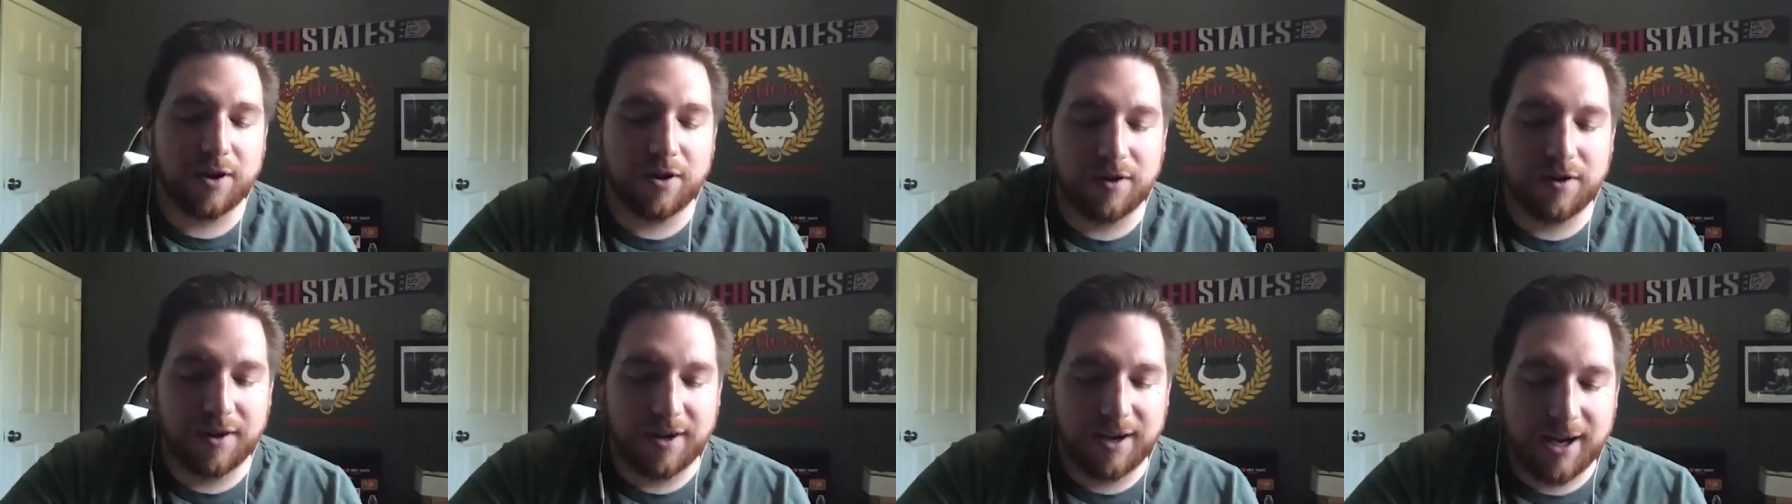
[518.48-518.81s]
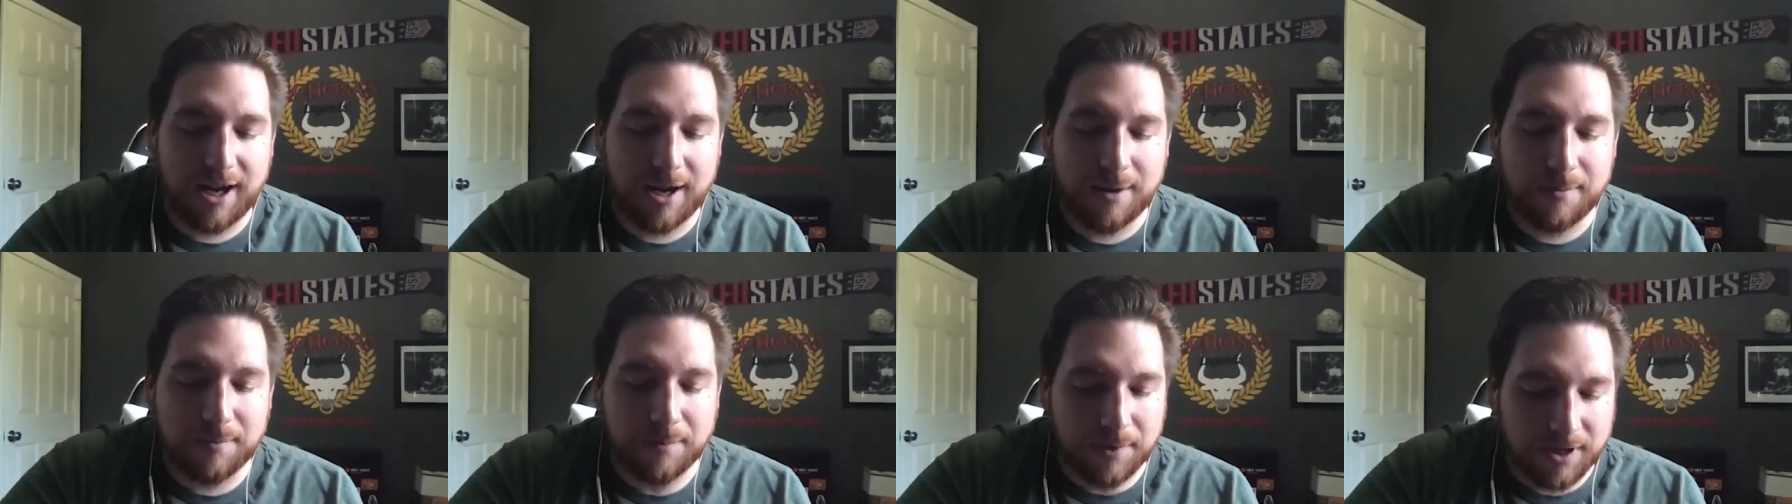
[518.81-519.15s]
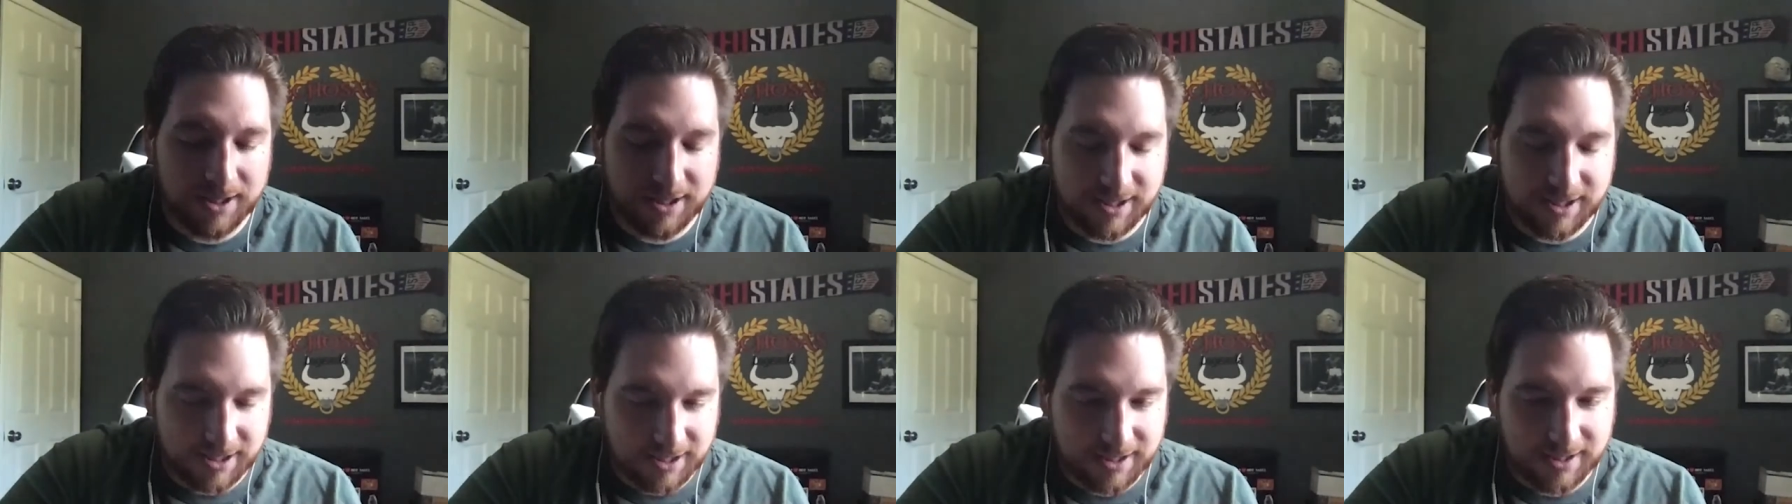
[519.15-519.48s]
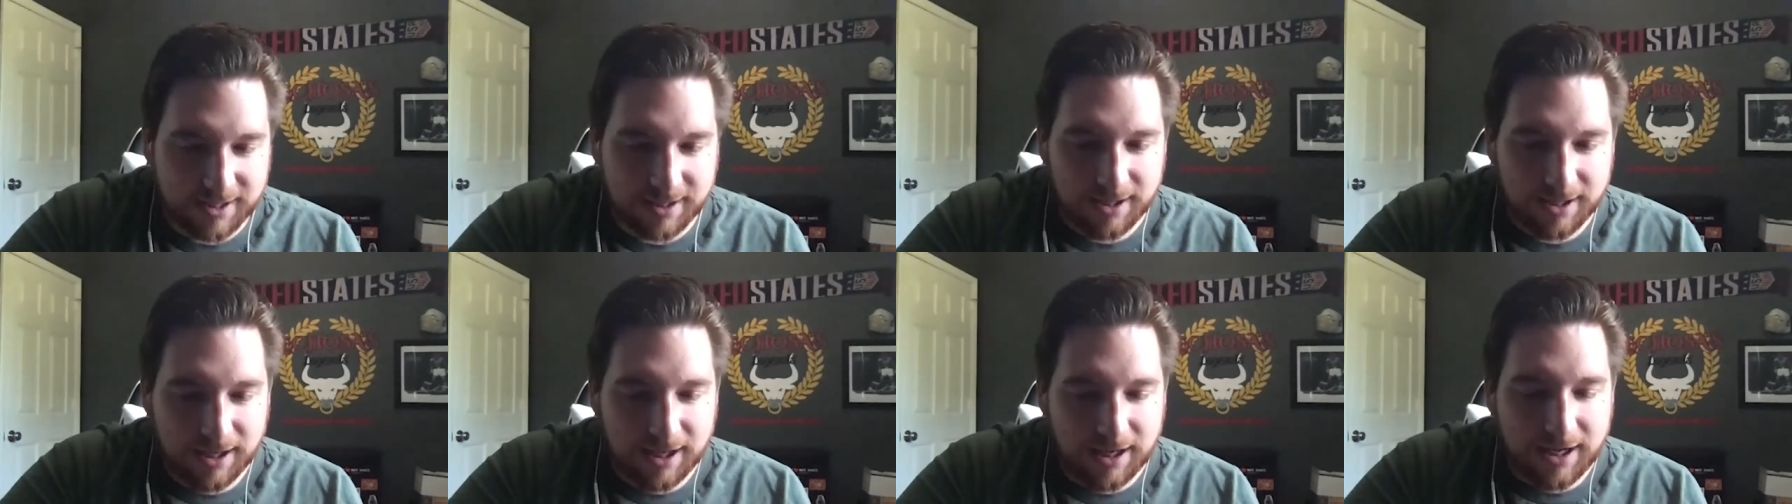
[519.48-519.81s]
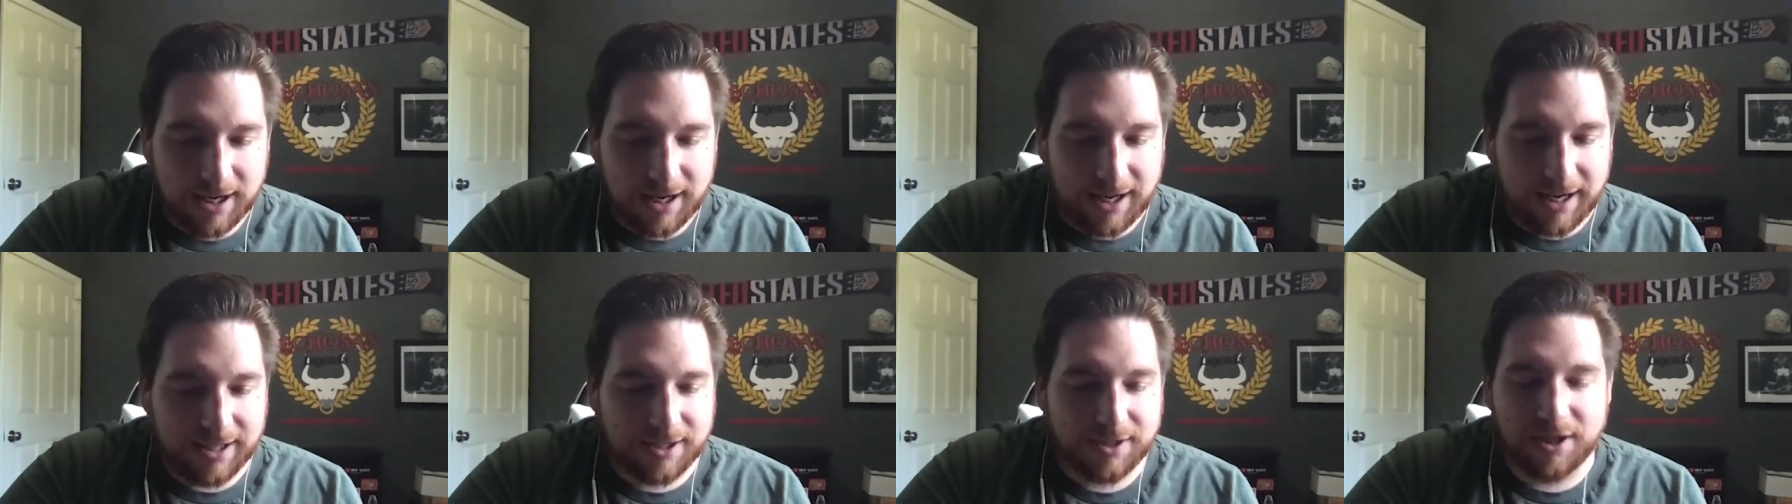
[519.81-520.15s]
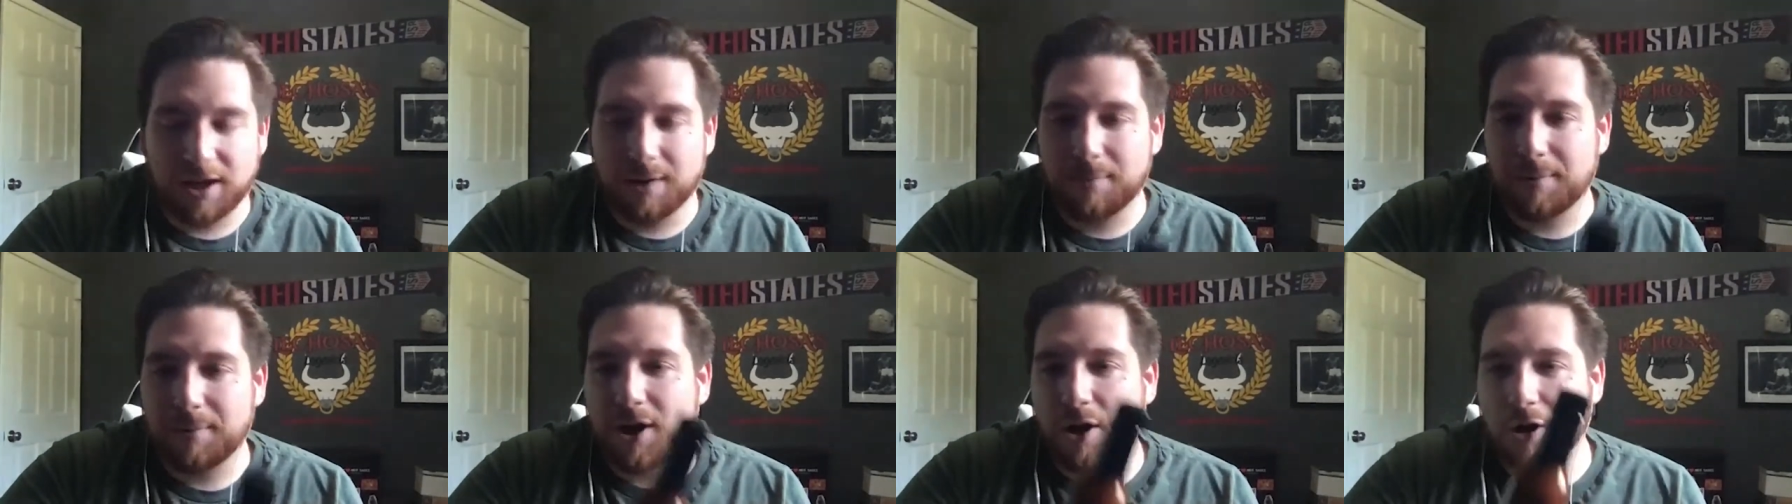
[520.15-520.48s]
the name because it's it's
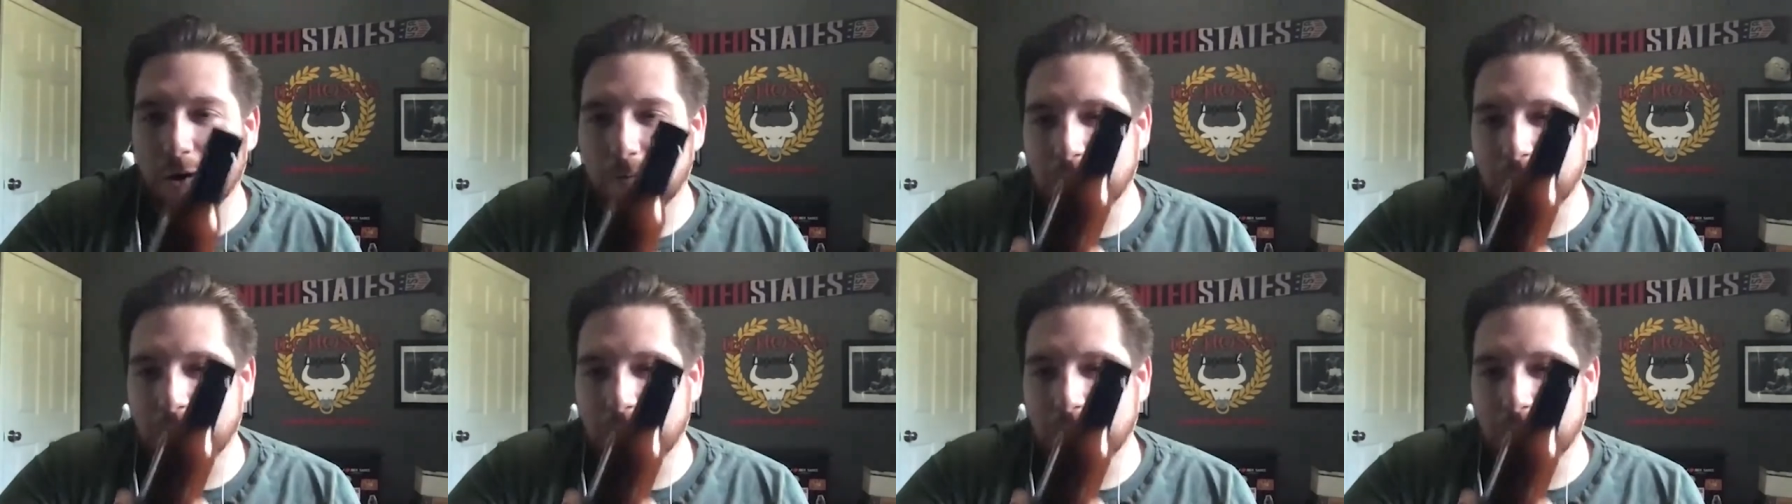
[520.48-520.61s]
gonna be our